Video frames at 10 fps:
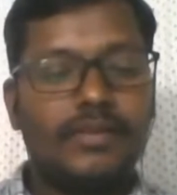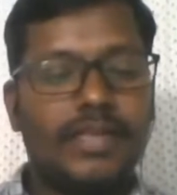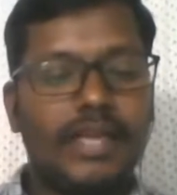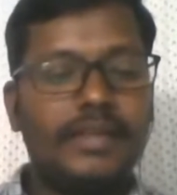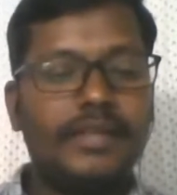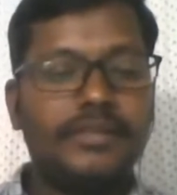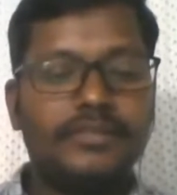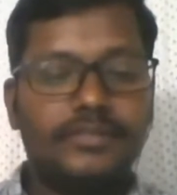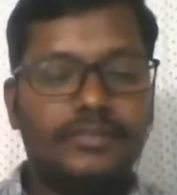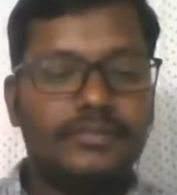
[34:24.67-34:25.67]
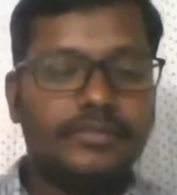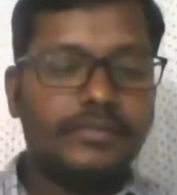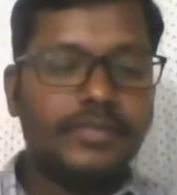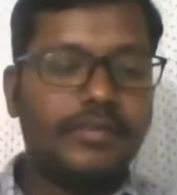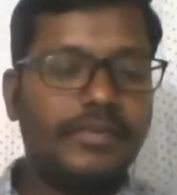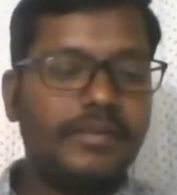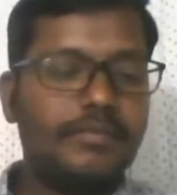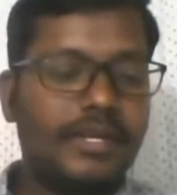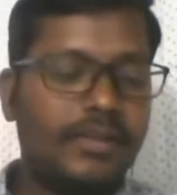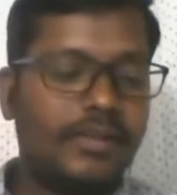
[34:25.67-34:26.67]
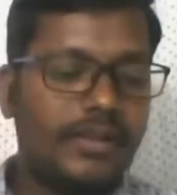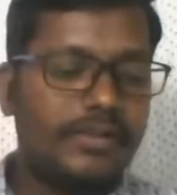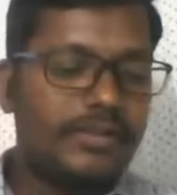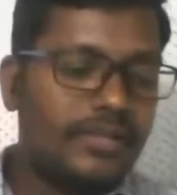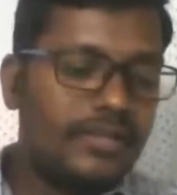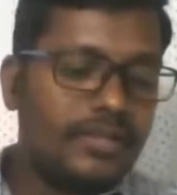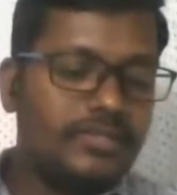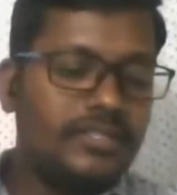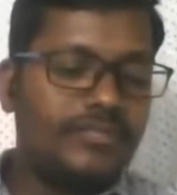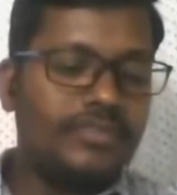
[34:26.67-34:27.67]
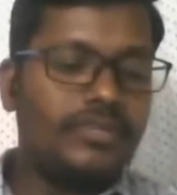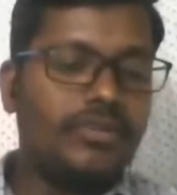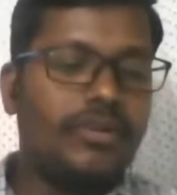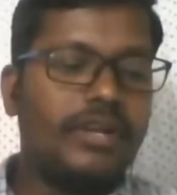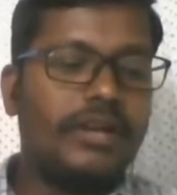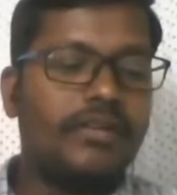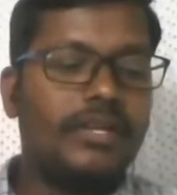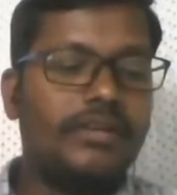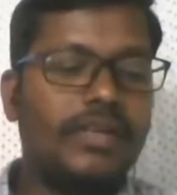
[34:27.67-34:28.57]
Okay, in a given particular sequential order and all that.